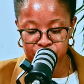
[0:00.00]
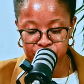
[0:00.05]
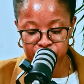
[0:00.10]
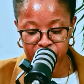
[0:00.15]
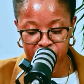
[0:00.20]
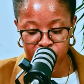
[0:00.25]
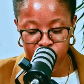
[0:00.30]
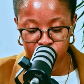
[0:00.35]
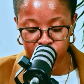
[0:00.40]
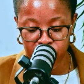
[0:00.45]

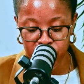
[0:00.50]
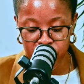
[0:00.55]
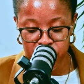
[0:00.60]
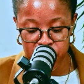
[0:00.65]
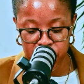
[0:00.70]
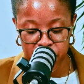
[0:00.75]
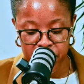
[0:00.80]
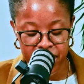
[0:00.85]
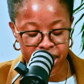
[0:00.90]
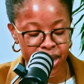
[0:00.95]
Nicole, just
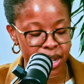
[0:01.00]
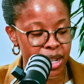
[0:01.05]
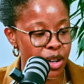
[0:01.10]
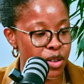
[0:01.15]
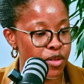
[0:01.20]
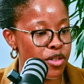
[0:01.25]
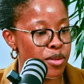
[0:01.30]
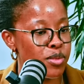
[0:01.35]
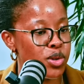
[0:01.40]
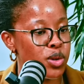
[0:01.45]
to
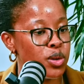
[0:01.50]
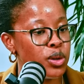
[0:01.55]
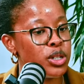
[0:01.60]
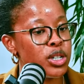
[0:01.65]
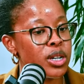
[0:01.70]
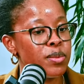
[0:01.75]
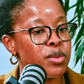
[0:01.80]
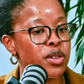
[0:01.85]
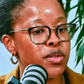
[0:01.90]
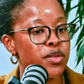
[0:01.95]
hear from you in
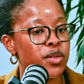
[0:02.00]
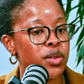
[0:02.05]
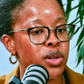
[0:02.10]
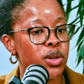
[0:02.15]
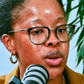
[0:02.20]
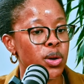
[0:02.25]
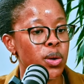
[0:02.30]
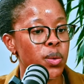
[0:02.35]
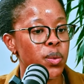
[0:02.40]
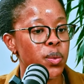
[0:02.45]
terms of,
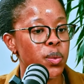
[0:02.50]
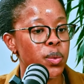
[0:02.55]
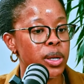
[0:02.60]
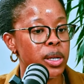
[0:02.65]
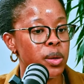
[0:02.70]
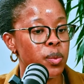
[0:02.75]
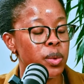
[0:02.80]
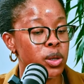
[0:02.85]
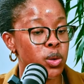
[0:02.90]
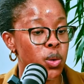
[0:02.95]

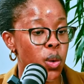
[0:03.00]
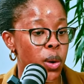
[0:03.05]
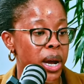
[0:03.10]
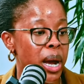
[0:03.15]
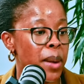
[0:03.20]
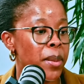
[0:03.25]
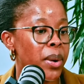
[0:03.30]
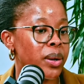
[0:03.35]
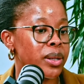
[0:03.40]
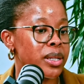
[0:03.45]
we're talking
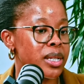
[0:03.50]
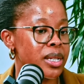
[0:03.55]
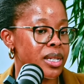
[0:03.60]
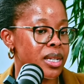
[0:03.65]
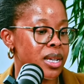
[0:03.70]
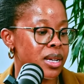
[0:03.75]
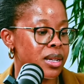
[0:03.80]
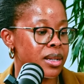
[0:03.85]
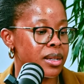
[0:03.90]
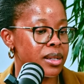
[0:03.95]
about the
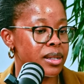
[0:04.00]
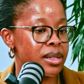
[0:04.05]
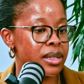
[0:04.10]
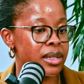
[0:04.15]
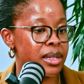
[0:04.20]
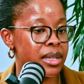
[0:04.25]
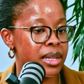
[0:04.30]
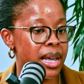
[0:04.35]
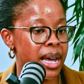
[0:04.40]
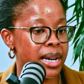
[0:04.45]
skills
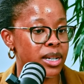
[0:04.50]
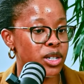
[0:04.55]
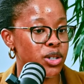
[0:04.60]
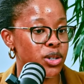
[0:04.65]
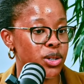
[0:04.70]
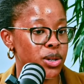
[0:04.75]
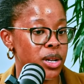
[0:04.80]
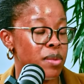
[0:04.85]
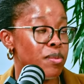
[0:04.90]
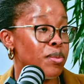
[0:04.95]
that
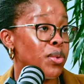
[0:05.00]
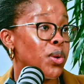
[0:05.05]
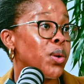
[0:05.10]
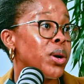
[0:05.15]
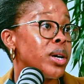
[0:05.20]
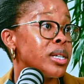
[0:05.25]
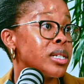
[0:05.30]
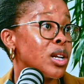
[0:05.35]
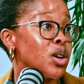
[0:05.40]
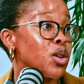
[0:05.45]

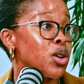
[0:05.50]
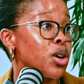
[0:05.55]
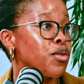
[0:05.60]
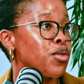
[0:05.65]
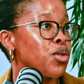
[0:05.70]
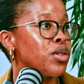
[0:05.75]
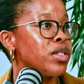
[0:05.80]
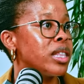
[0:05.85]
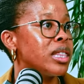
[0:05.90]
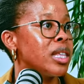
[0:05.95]
employers are looking
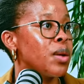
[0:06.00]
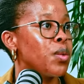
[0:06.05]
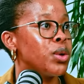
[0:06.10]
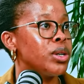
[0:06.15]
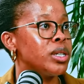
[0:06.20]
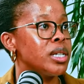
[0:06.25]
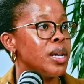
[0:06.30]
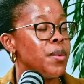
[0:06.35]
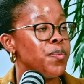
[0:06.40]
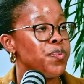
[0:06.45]
for, that they
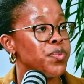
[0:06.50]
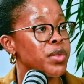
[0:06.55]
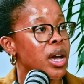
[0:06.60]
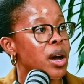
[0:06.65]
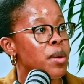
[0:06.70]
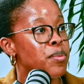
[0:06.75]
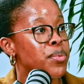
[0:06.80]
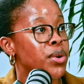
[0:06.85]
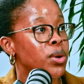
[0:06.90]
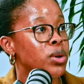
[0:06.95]
would
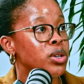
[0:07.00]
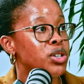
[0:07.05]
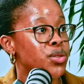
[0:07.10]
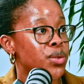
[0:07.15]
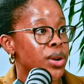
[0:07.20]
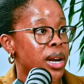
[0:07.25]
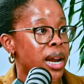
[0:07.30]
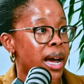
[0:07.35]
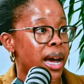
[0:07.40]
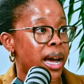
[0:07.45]
approach
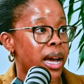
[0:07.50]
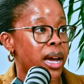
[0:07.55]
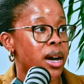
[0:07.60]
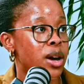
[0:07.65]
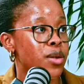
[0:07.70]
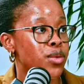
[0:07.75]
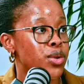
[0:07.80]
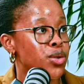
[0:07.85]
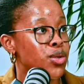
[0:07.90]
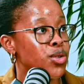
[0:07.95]
REDi
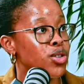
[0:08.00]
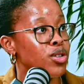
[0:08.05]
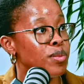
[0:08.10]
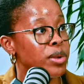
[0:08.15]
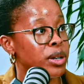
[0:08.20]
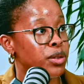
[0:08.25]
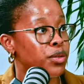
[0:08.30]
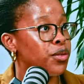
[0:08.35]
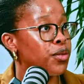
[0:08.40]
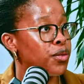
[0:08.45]

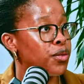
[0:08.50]
Recruitment